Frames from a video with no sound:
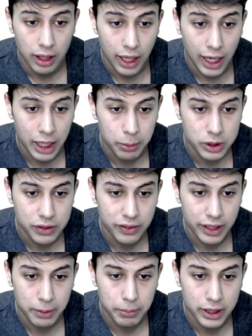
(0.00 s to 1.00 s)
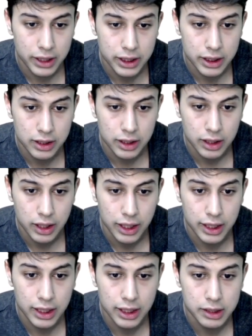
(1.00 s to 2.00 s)
Atmospheric pressure
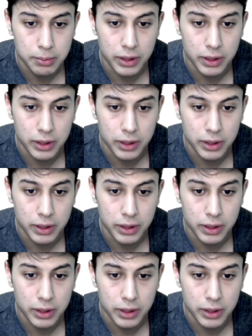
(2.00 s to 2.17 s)
is